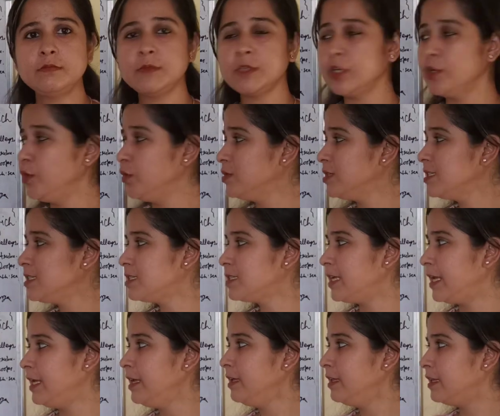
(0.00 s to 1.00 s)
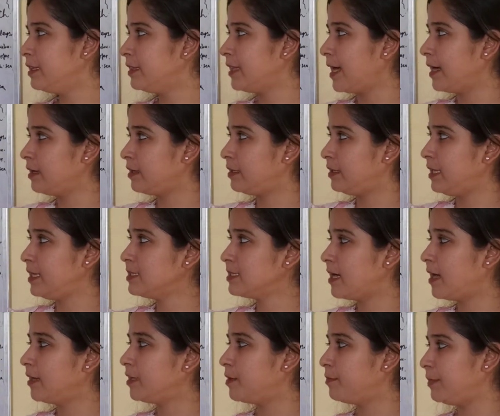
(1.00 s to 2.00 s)
you just see that these
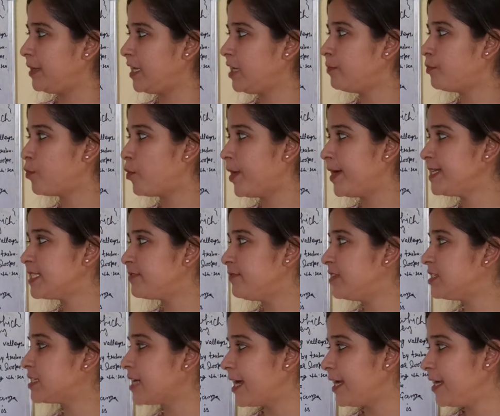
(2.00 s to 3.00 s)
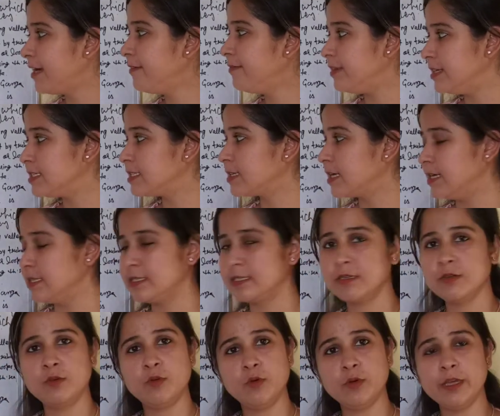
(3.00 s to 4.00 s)
are the main points which I have
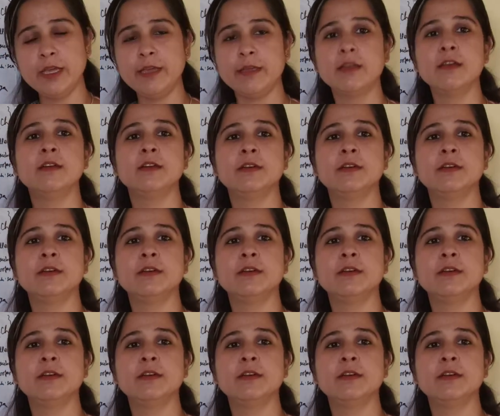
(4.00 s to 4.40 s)
discussed. Okay.